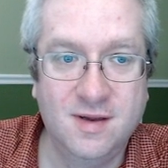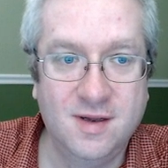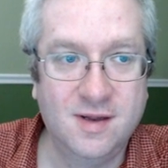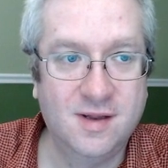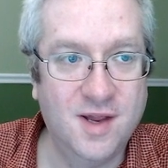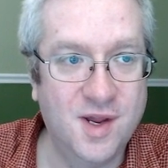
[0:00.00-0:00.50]

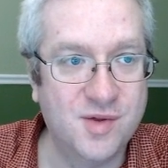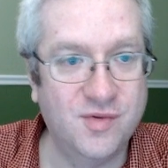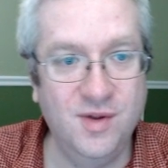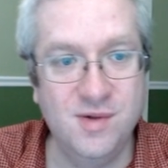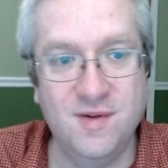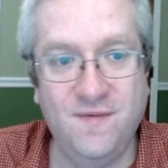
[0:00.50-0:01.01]
Kestrel. This is
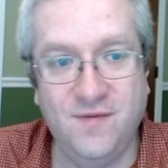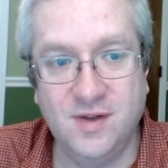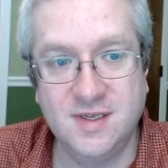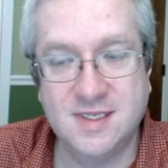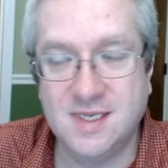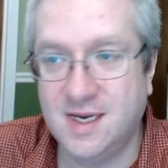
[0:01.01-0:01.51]
a
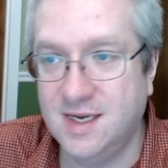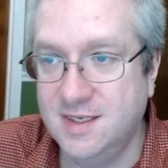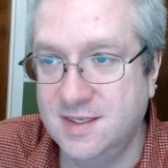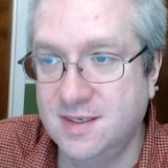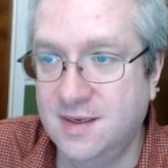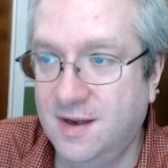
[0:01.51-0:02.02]
full-size
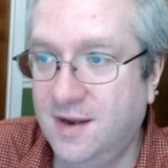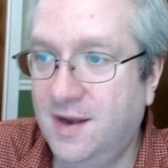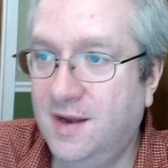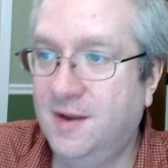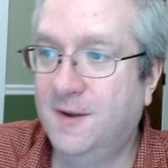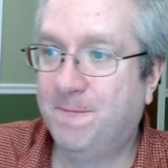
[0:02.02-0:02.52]

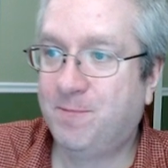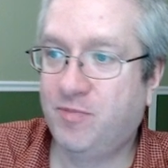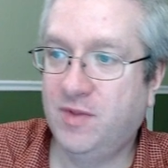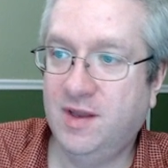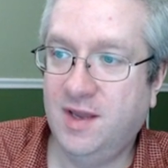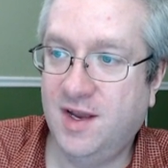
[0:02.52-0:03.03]

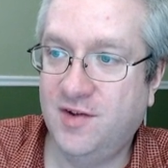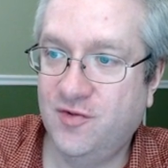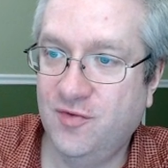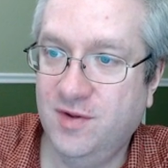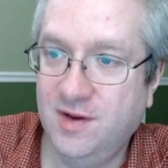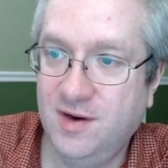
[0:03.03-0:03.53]
Kestrel
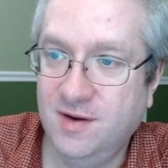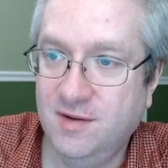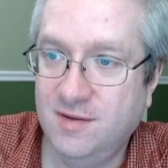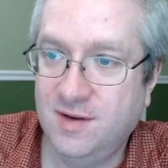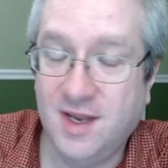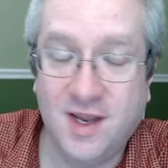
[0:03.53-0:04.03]
here.
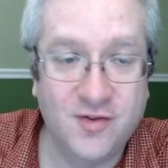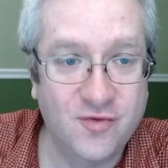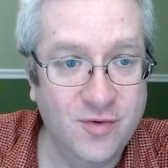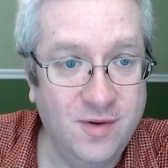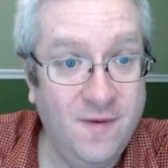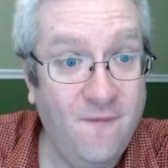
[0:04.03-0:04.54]
Kestrel.
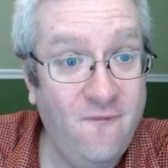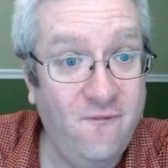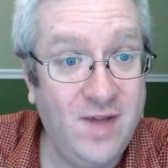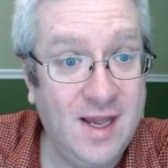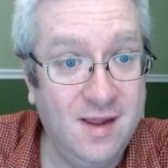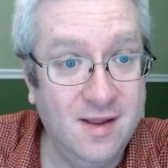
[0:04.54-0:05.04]

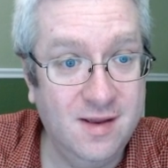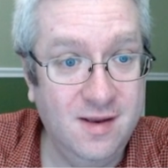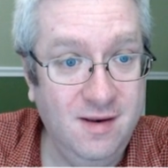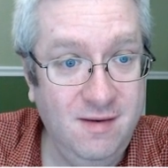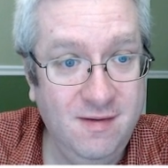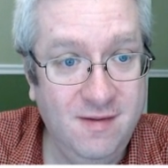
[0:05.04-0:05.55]
Falcon.
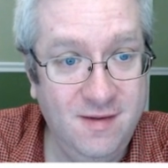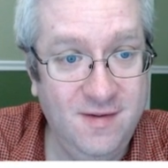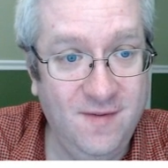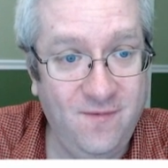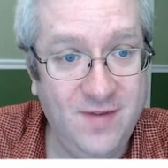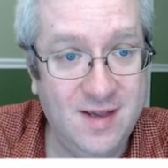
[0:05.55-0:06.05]
This is a
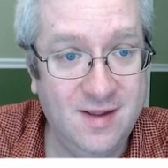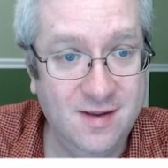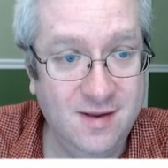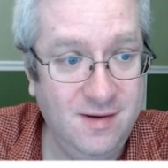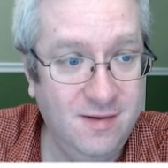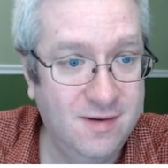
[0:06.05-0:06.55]
Falcon.
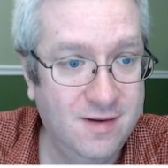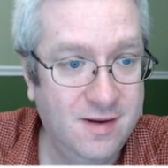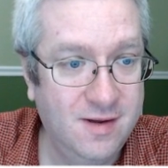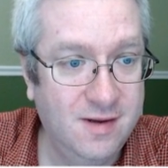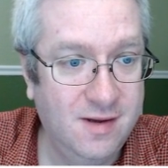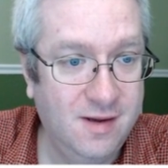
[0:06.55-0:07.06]

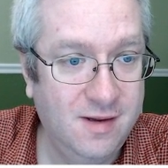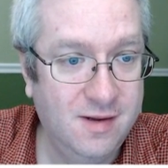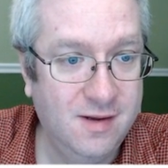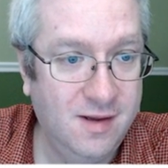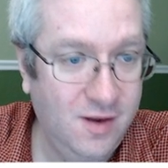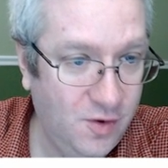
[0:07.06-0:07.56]
I
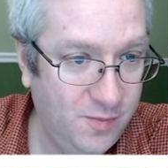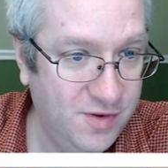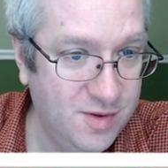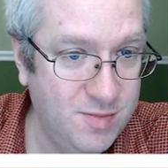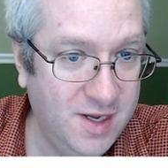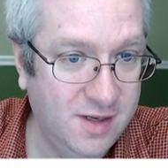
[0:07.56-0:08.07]
hope this
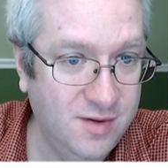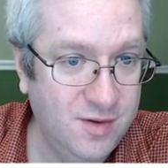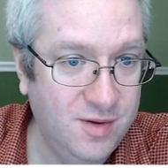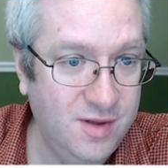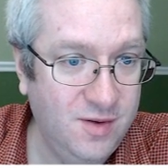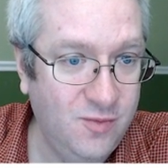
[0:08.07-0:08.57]
mic is
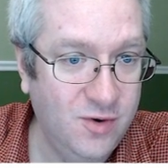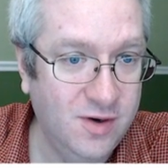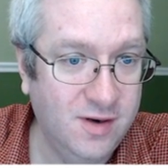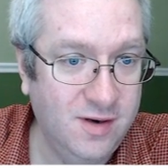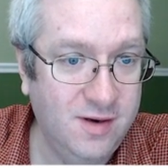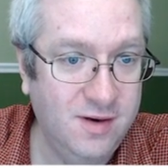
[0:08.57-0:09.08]
working
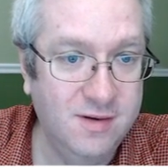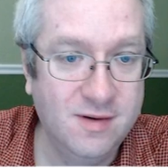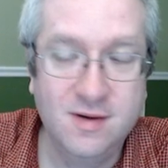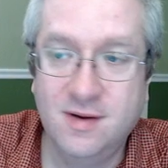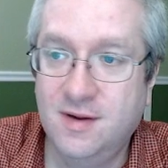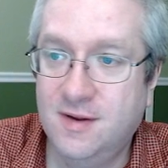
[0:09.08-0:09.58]
here.
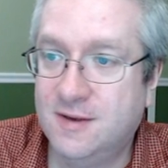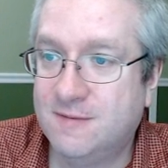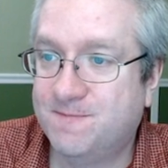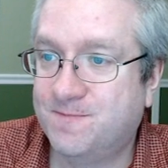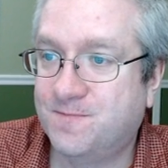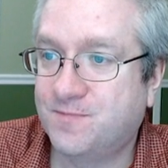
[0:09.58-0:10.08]

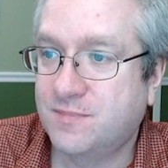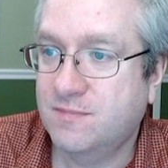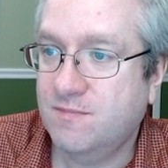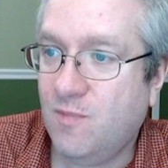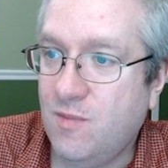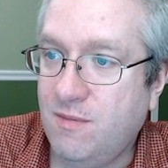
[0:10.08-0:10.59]

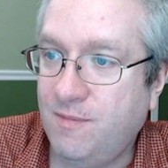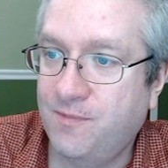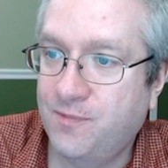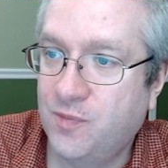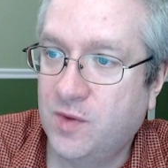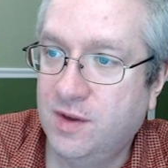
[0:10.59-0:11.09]

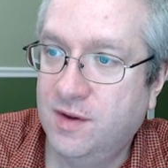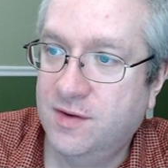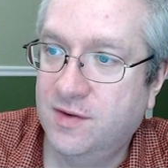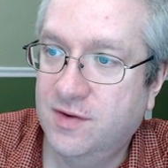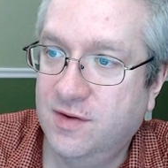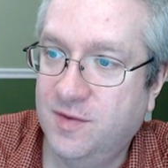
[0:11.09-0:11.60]
So
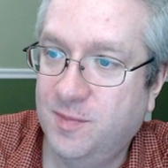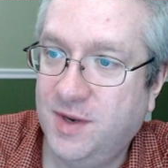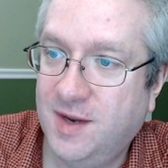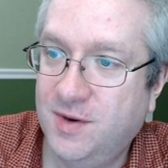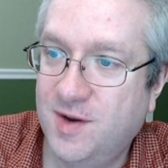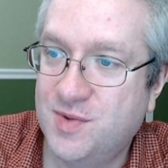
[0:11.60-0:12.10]
let's pop it
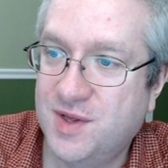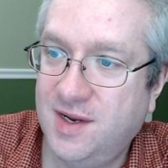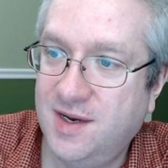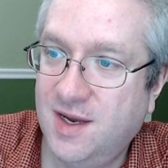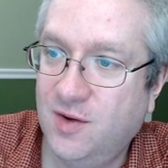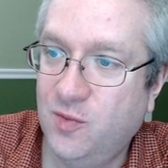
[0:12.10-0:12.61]
upside
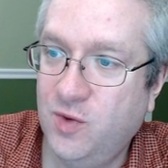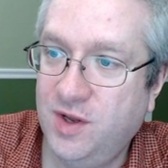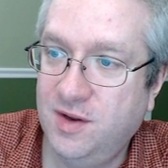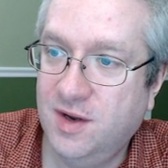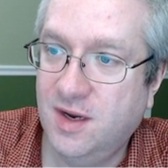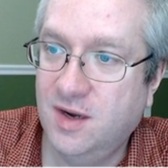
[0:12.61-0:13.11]
down.
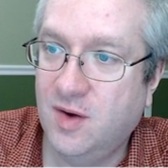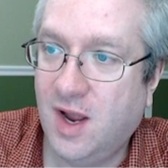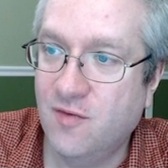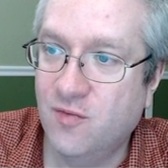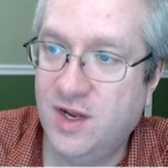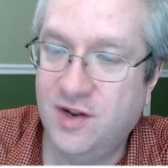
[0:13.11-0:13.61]
I
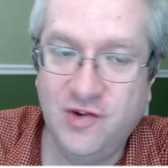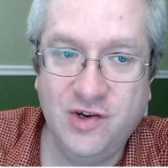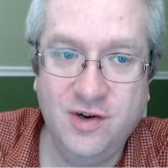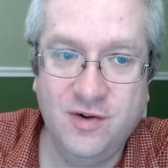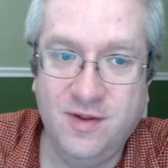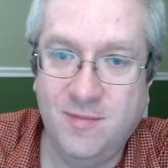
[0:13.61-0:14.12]
re-engineered
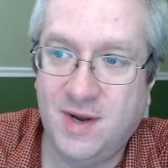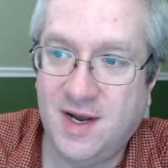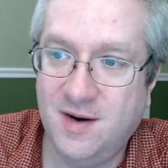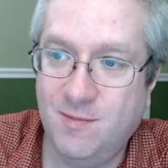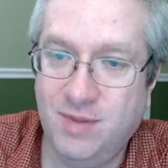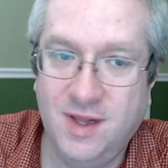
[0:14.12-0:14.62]
the bottom
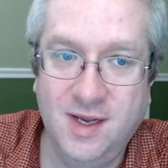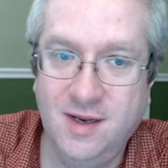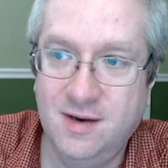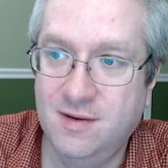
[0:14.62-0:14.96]
plate.